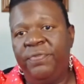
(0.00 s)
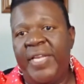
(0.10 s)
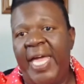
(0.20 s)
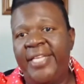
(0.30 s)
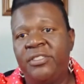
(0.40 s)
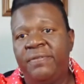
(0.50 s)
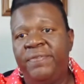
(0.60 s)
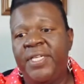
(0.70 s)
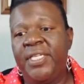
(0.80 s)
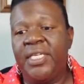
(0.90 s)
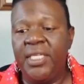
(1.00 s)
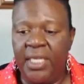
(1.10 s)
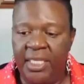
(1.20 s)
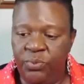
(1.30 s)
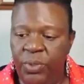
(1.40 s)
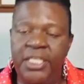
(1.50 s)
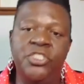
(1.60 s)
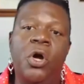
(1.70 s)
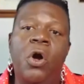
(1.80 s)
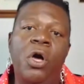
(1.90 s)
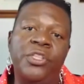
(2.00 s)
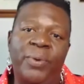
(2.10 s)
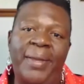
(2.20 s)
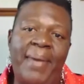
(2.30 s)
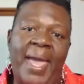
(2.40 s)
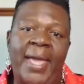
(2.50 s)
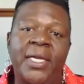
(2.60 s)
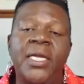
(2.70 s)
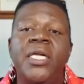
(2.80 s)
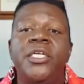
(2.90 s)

flag to infinity, as well as all the way back.